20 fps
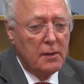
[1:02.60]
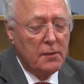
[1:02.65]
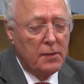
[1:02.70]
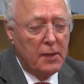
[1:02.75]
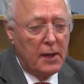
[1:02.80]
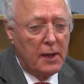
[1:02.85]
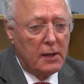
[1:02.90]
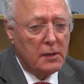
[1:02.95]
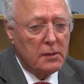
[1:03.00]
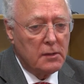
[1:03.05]

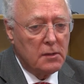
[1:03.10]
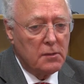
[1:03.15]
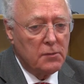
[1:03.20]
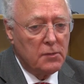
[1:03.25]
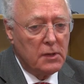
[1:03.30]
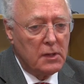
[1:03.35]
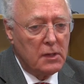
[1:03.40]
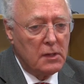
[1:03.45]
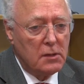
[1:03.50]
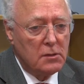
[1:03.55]
that
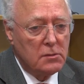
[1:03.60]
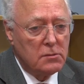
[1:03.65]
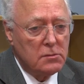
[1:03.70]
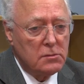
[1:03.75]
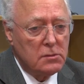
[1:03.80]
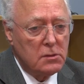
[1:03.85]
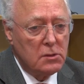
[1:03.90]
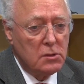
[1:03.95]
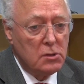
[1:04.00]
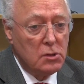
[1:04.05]

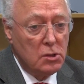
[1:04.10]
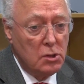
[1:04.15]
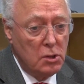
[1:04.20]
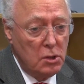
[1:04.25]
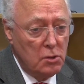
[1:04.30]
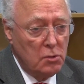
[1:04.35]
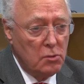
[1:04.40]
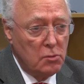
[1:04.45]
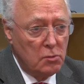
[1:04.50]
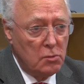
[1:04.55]
these
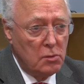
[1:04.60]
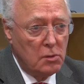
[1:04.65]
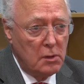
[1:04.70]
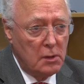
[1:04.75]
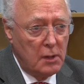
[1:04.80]
new